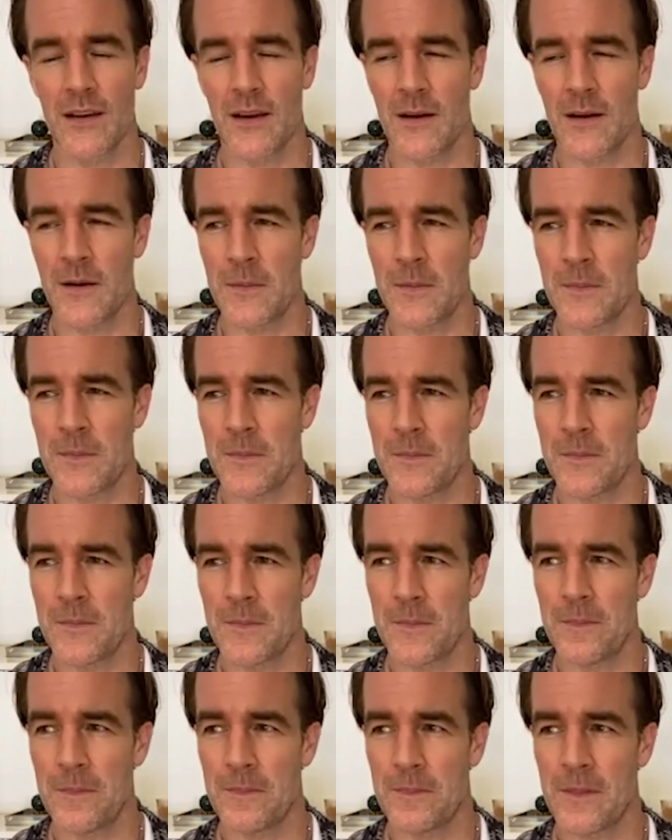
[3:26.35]
Um,
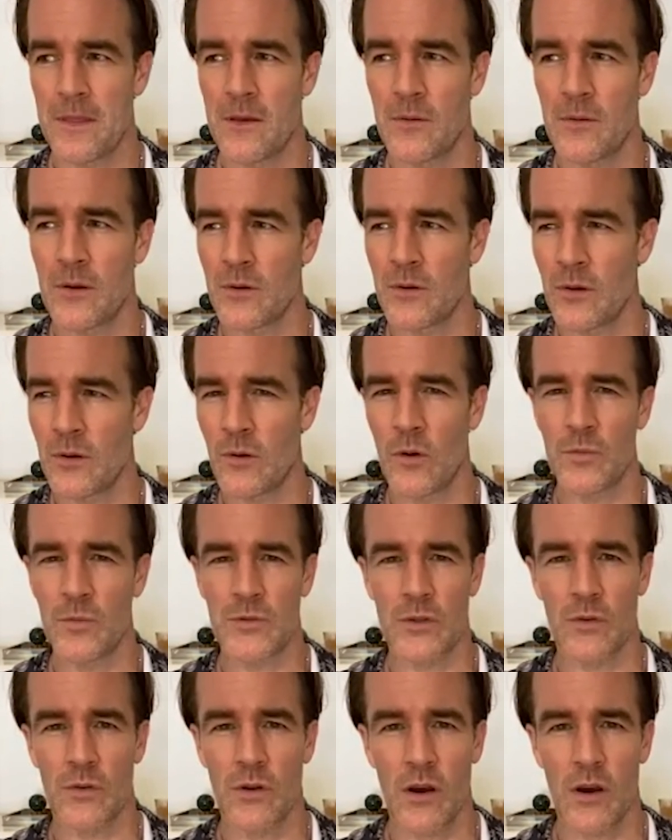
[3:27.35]
and they were going to a
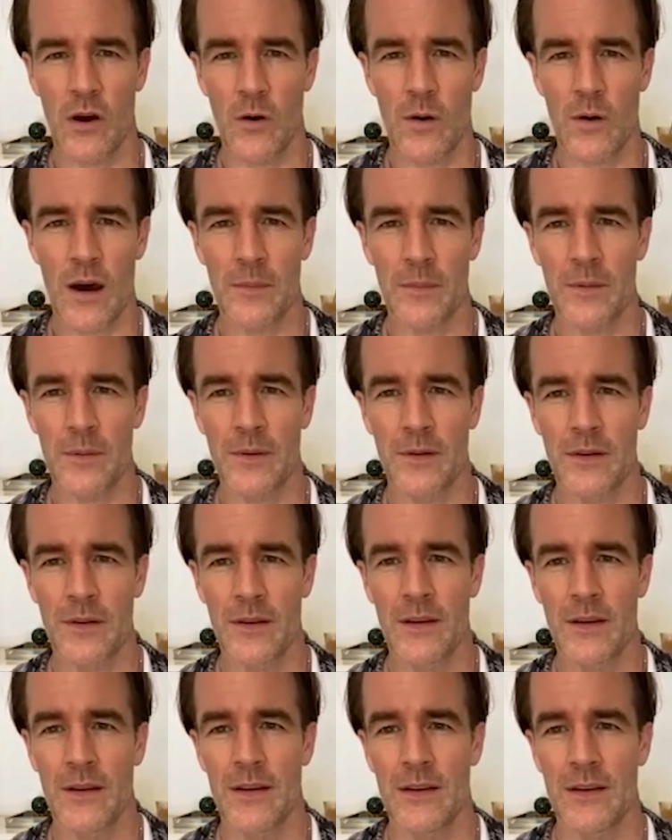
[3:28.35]
homeschool co-op.
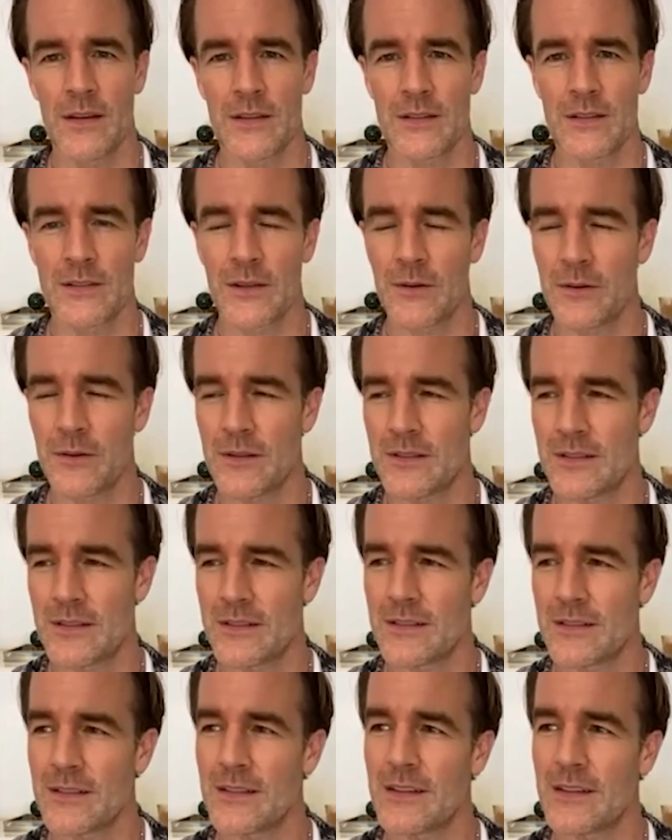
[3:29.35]
So it's,